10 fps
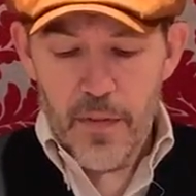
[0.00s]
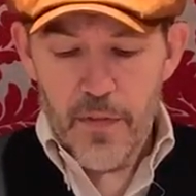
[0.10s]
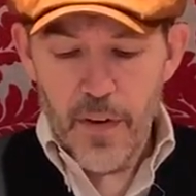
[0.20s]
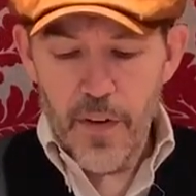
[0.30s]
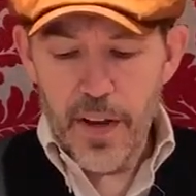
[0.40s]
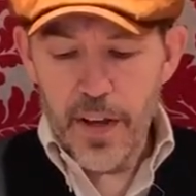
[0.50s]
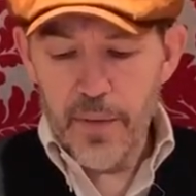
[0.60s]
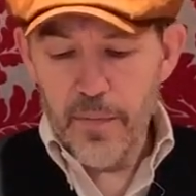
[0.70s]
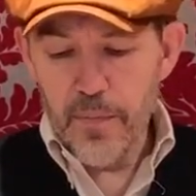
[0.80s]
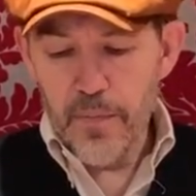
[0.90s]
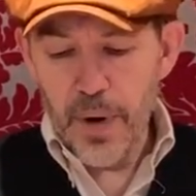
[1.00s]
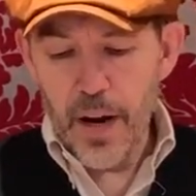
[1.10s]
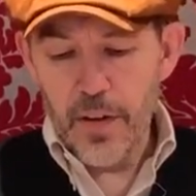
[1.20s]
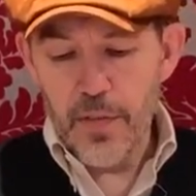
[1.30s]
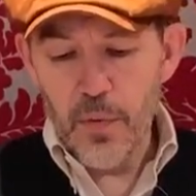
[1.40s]
very
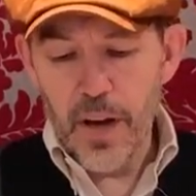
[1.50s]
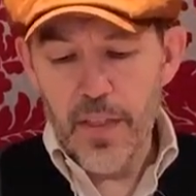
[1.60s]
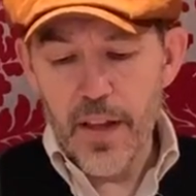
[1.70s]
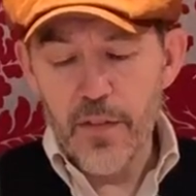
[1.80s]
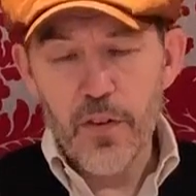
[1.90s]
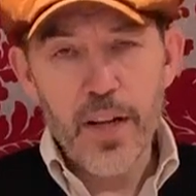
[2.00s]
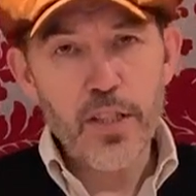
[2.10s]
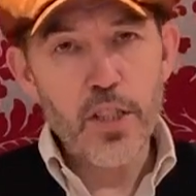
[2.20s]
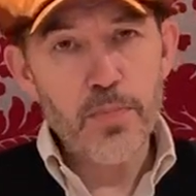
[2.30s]
proud of the way they've created